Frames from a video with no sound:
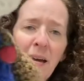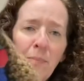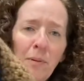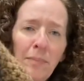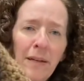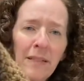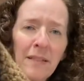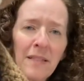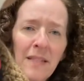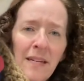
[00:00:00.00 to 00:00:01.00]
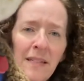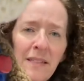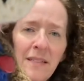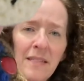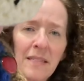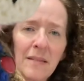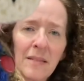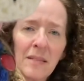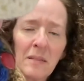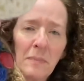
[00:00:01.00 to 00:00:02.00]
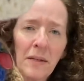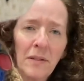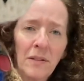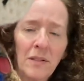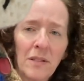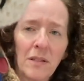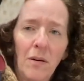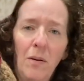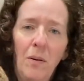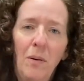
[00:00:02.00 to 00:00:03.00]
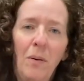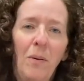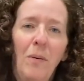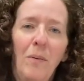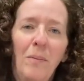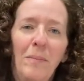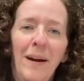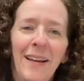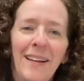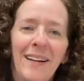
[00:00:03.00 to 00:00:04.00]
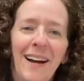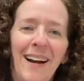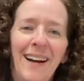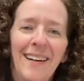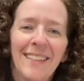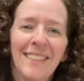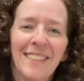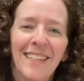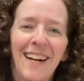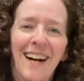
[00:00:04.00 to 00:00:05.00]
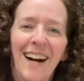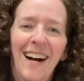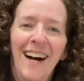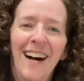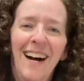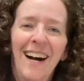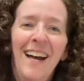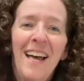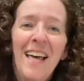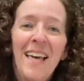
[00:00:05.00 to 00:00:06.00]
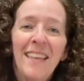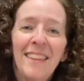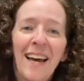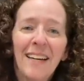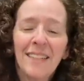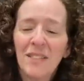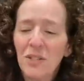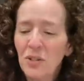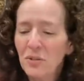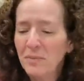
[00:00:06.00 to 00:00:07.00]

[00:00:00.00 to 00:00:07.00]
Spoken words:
apple buttons on his suspenders. Oh my gosh. That is too